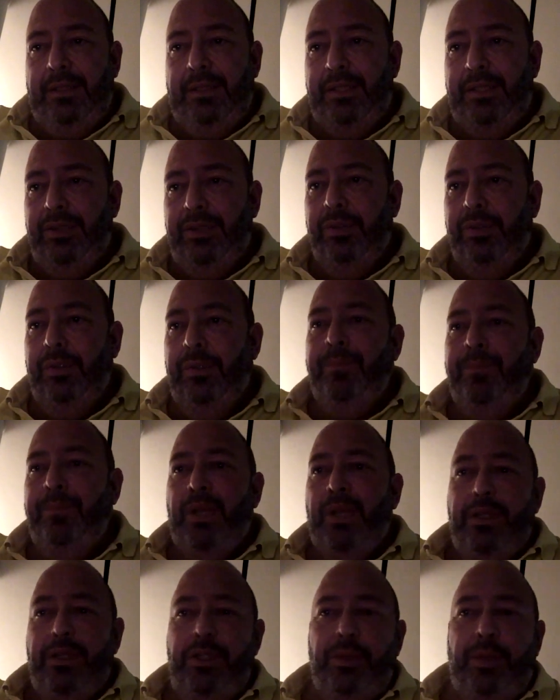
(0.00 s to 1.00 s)
And you
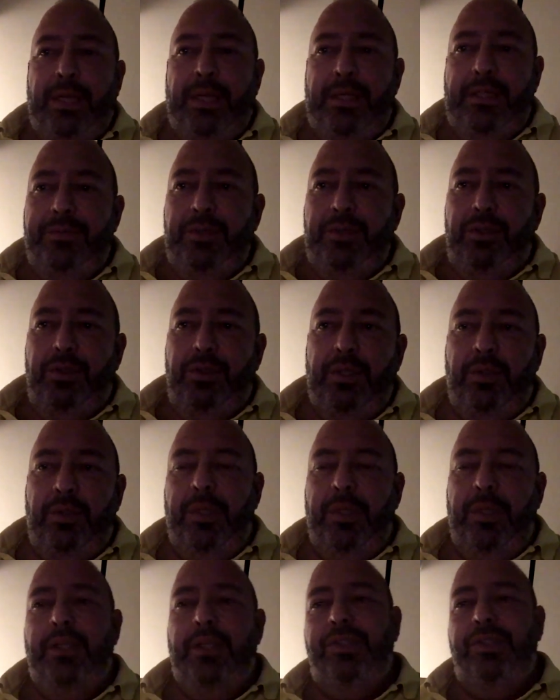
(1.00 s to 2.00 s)
and if you do it
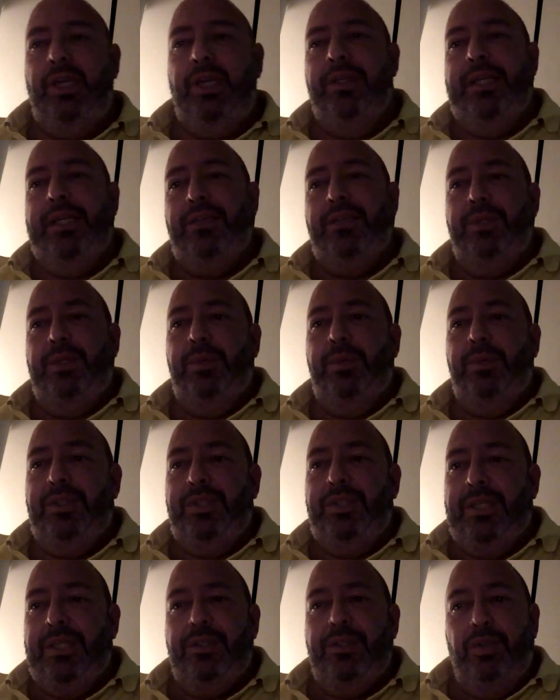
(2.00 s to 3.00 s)
with the show next week with
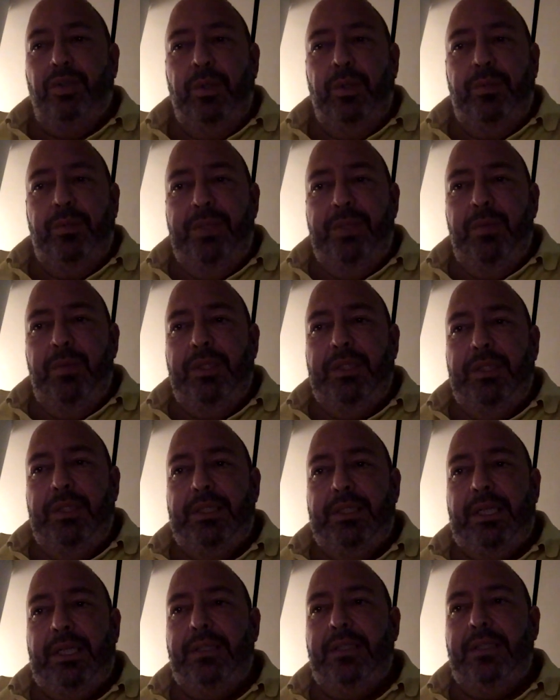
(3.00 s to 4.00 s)
Justin or with me, we'll
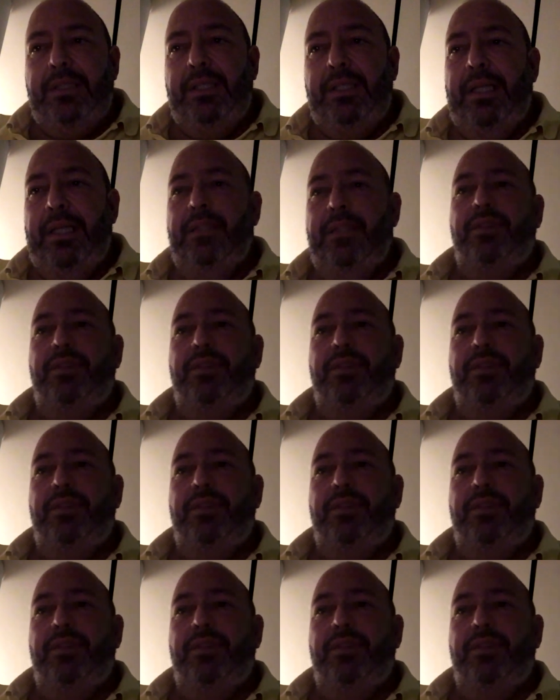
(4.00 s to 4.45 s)
discuss it then.